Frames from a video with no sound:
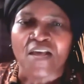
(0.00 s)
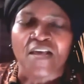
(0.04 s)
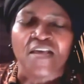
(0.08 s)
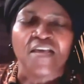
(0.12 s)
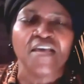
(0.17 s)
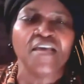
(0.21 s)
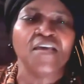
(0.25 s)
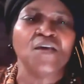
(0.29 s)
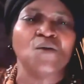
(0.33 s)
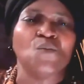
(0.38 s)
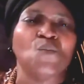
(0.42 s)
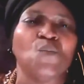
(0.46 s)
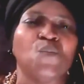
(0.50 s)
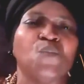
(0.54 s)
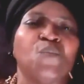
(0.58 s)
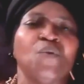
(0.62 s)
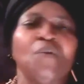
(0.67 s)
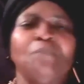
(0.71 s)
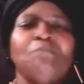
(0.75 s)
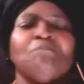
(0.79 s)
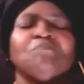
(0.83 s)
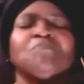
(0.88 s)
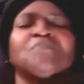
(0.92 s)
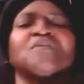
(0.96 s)
He
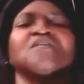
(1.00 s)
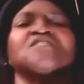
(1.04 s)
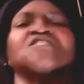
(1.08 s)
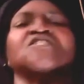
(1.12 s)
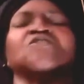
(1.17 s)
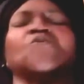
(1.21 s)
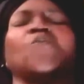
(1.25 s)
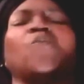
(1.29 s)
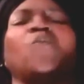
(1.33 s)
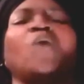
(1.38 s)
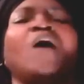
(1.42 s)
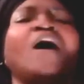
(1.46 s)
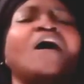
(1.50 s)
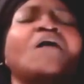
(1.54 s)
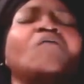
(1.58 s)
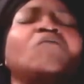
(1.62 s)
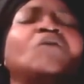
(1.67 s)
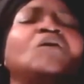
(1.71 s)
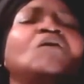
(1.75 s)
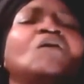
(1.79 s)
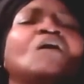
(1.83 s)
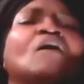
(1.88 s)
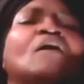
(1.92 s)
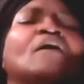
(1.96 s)
whipped the
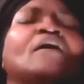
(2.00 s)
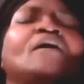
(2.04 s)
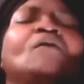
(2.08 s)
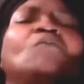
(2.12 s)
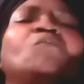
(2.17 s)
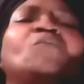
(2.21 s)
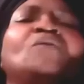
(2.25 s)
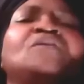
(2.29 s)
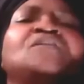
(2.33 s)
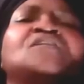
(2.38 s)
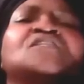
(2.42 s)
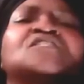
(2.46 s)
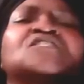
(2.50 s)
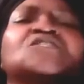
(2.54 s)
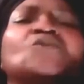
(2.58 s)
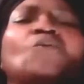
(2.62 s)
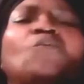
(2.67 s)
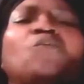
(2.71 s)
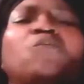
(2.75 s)
chihuahua, and when the